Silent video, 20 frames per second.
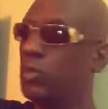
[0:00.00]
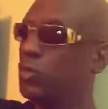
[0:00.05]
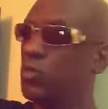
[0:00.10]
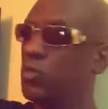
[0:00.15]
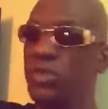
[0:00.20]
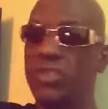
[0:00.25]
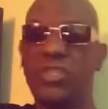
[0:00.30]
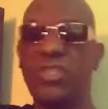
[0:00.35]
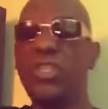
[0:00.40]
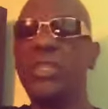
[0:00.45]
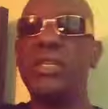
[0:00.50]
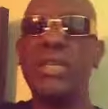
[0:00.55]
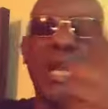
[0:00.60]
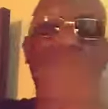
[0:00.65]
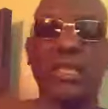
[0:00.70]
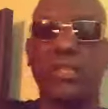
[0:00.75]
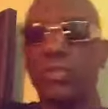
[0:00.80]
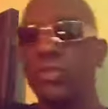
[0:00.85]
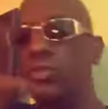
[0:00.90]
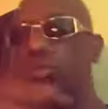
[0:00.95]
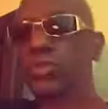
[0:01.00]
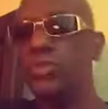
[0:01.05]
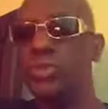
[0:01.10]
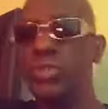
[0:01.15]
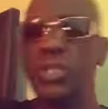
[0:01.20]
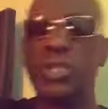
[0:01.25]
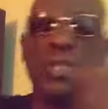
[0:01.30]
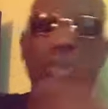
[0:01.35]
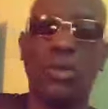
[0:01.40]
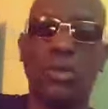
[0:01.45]
Was she not used
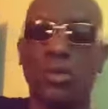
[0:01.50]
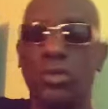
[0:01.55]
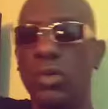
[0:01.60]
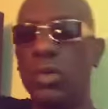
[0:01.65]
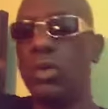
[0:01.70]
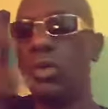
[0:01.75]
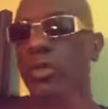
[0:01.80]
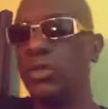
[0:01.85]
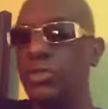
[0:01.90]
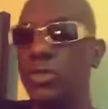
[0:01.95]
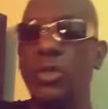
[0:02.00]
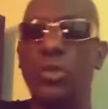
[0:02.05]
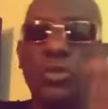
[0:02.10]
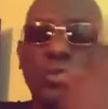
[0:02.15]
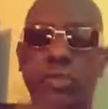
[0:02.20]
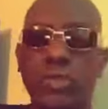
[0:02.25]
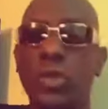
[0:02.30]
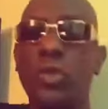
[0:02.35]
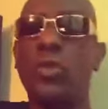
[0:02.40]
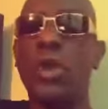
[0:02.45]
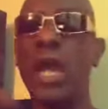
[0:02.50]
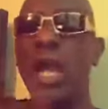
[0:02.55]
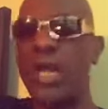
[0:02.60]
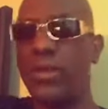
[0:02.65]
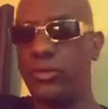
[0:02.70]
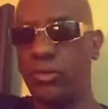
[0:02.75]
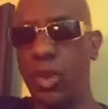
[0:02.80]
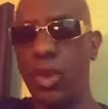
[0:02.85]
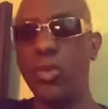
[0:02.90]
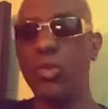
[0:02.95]
to your your your
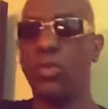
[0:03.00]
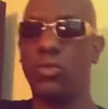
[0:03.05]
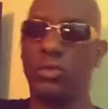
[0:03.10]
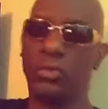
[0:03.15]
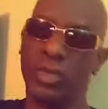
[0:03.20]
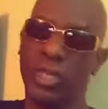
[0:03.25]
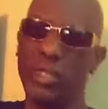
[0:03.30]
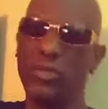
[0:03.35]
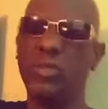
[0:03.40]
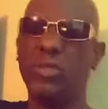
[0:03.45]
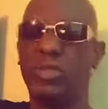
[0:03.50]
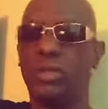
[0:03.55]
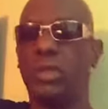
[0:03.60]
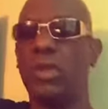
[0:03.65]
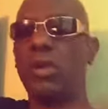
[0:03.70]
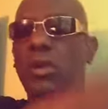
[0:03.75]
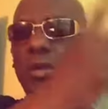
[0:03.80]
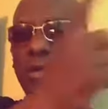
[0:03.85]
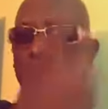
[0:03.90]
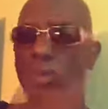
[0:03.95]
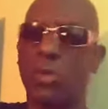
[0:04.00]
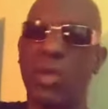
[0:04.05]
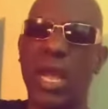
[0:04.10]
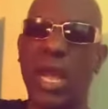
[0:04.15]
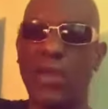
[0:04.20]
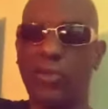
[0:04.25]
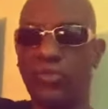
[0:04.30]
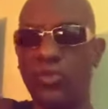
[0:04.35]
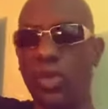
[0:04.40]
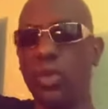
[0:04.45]
hot row, as we call it, your
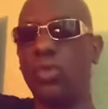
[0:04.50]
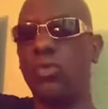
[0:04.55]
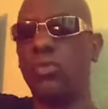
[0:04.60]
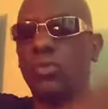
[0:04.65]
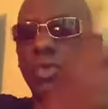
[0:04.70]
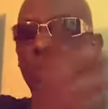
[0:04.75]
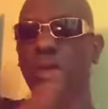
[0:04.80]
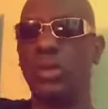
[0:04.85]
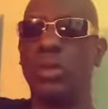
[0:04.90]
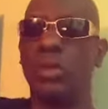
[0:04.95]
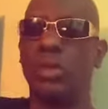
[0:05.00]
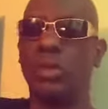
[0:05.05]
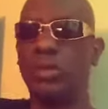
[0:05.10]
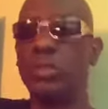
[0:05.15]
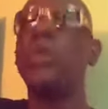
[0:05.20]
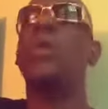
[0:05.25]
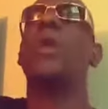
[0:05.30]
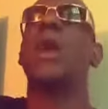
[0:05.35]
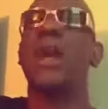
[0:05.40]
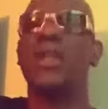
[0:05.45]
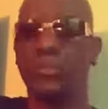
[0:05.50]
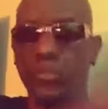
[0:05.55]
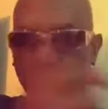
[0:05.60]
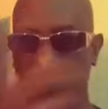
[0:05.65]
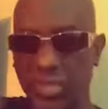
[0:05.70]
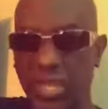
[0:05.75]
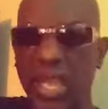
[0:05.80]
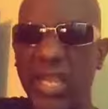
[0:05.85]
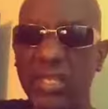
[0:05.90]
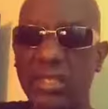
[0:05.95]
hot row, your hot
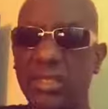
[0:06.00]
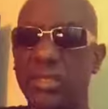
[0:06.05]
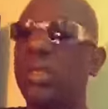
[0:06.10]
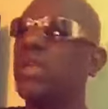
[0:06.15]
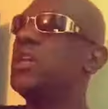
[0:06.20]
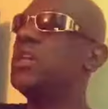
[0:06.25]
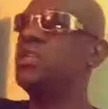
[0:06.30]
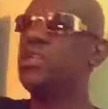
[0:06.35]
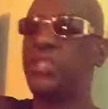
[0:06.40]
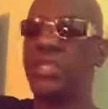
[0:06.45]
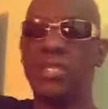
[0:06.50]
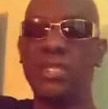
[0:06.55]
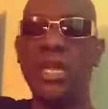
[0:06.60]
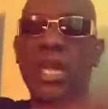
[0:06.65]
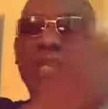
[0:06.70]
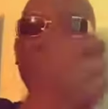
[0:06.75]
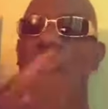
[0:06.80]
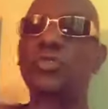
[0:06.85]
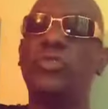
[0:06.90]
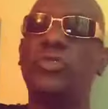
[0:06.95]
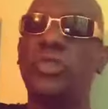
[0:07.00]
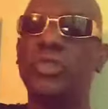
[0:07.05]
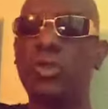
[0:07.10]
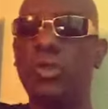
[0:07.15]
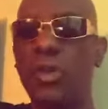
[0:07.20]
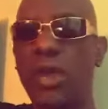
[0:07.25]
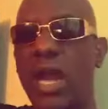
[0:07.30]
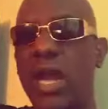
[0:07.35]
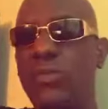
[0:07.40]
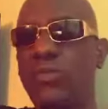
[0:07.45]
rotation. She not used to
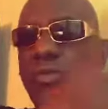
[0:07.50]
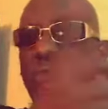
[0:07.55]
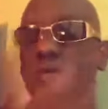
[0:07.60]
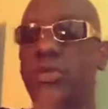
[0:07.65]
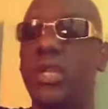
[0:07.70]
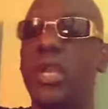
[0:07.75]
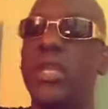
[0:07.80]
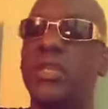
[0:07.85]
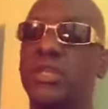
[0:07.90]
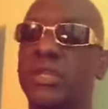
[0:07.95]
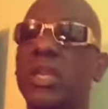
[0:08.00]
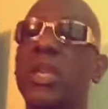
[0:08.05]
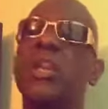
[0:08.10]
your hot rotation.